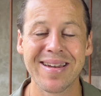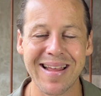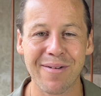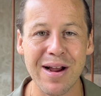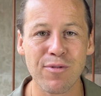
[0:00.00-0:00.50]

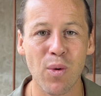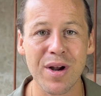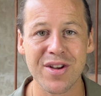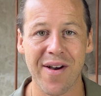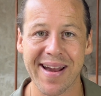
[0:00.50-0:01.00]
Now
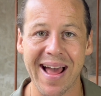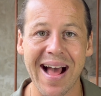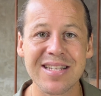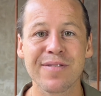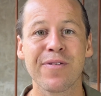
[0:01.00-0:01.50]
everyone kind of
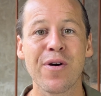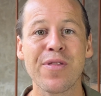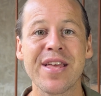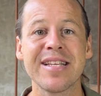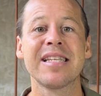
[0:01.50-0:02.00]
has a phone
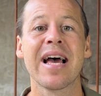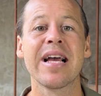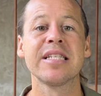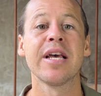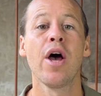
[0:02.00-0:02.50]
these
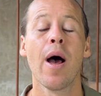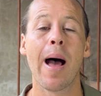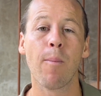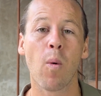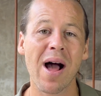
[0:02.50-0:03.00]
days.
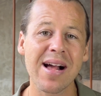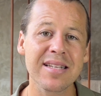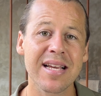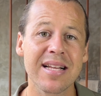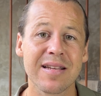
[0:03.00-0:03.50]
And why I
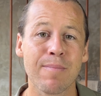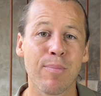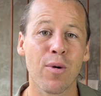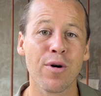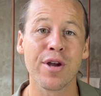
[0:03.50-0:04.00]
say it's
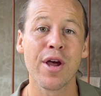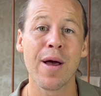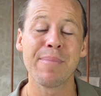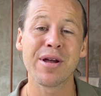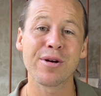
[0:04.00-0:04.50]
important,
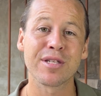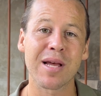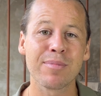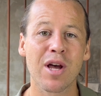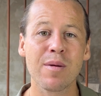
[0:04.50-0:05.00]
because
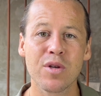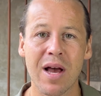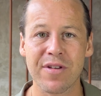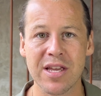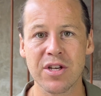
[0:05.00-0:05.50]
sometimes you
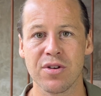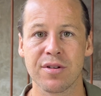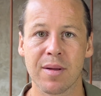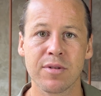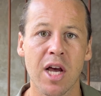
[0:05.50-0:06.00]
have issues,
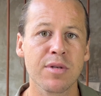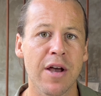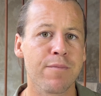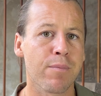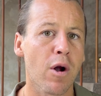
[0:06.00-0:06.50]
sometimes you
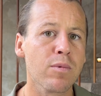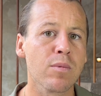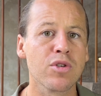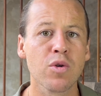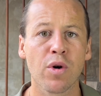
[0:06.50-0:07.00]
have
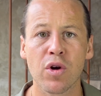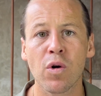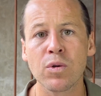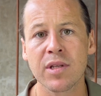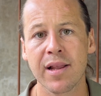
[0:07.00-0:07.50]
problems, you wanna
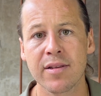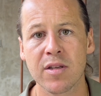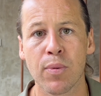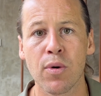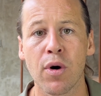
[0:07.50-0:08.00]
call seller
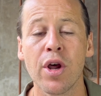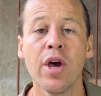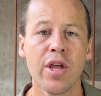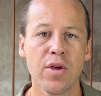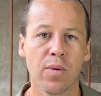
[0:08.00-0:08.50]
support,
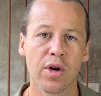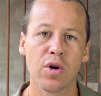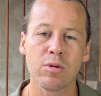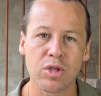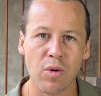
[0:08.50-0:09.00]
you wanna
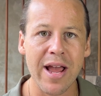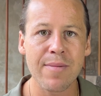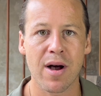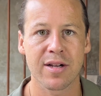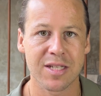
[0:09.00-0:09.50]
call
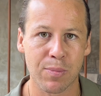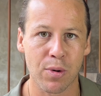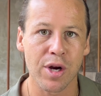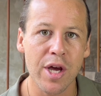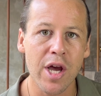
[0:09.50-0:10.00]
trademark
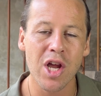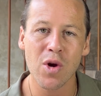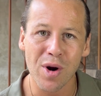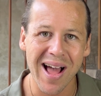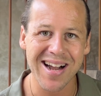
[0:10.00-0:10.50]
support, you
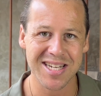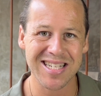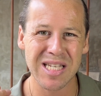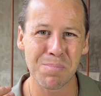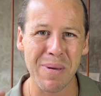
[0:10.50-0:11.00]
wanna actually
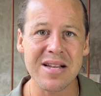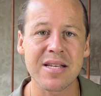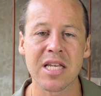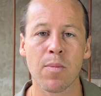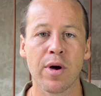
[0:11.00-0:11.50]
speak to
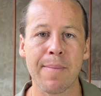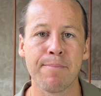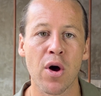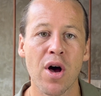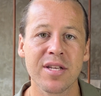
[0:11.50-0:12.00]
someone in
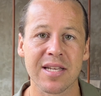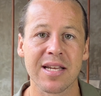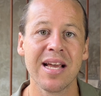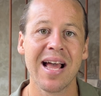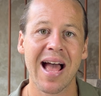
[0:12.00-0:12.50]

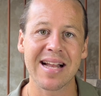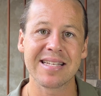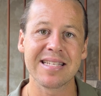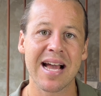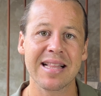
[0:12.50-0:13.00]
person. And
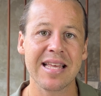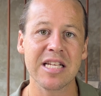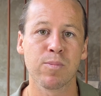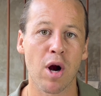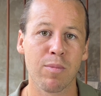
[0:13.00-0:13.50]
to get
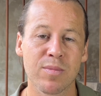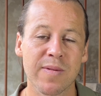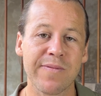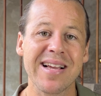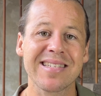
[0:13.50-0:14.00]
these problems
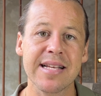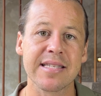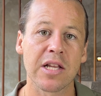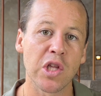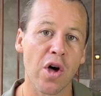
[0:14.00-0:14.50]
fixed, it's
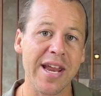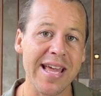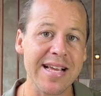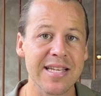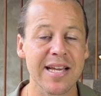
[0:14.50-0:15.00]
a lot
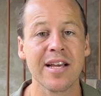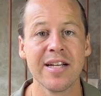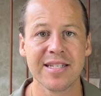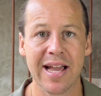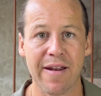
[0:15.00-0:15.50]
easier
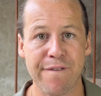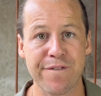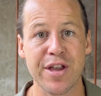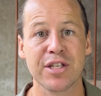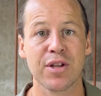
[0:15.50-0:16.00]
to get it
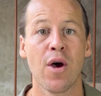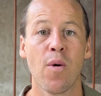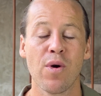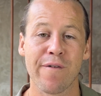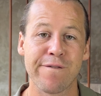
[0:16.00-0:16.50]
fixed
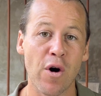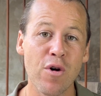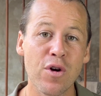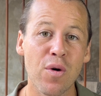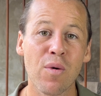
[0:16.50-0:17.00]
with a
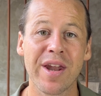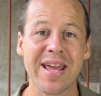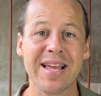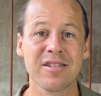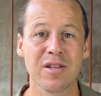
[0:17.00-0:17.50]
phone call than it
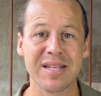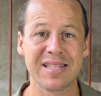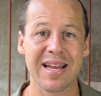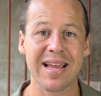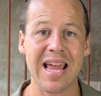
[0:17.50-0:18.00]
is to be
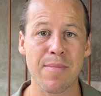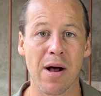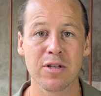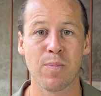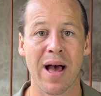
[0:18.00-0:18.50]
sending
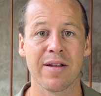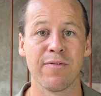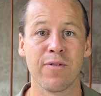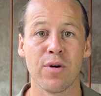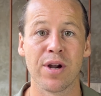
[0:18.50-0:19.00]
emails back and
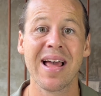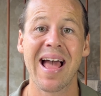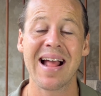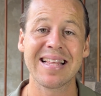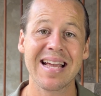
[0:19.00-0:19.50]
forth.
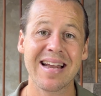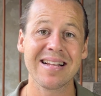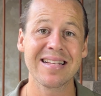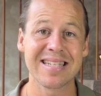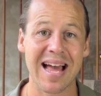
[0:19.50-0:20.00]
At the end of
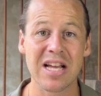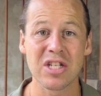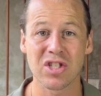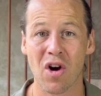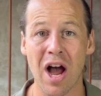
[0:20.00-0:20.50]
the day,
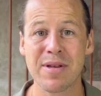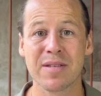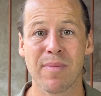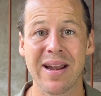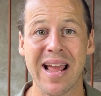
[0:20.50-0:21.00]
time
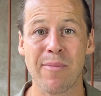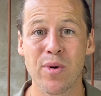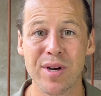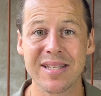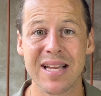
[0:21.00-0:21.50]
is money and we
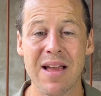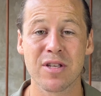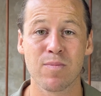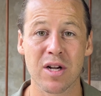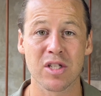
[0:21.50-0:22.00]
want to save
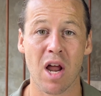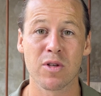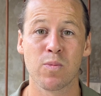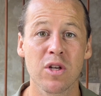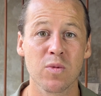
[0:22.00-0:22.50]
as much time
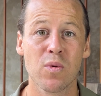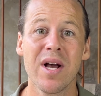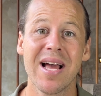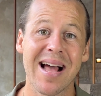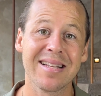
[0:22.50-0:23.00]
as possible.
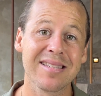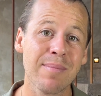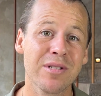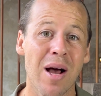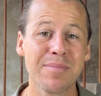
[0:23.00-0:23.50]
And
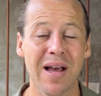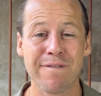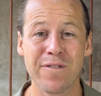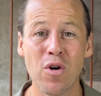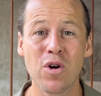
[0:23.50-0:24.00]
sometimes a
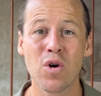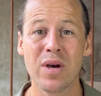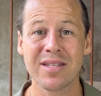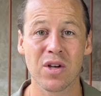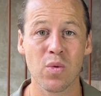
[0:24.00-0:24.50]
phone call
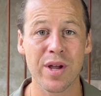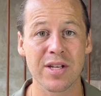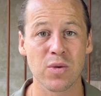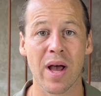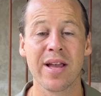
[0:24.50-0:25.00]
is the
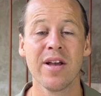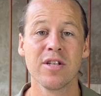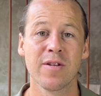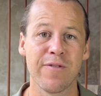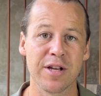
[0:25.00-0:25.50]
quickest way
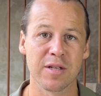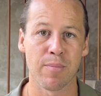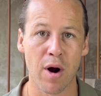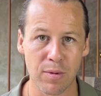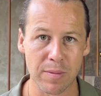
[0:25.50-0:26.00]
to fix a
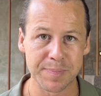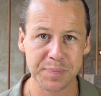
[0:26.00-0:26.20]
problem.